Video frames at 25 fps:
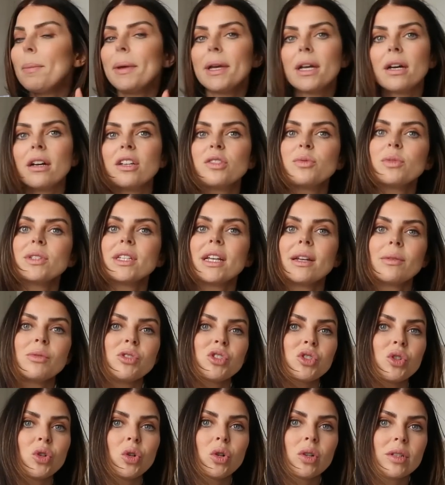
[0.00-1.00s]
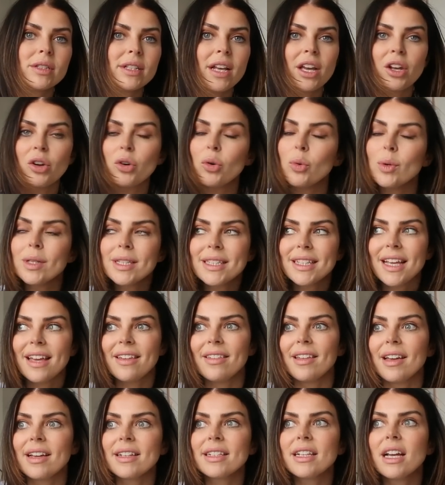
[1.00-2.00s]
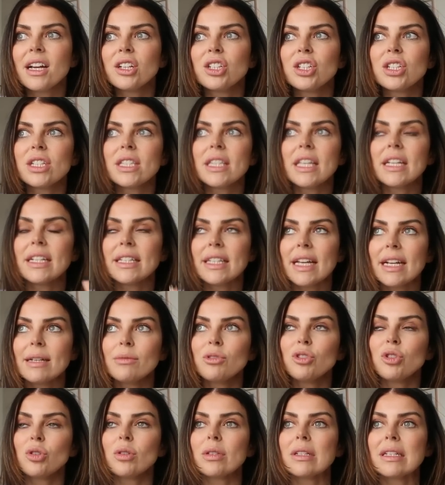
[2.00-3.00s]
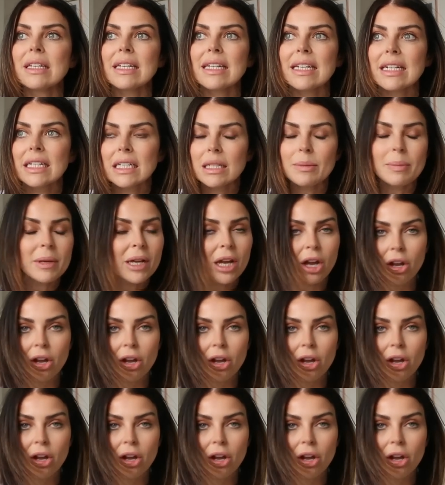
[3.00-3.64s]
because with denim shorts, I always say this, I just think denim shorts need to be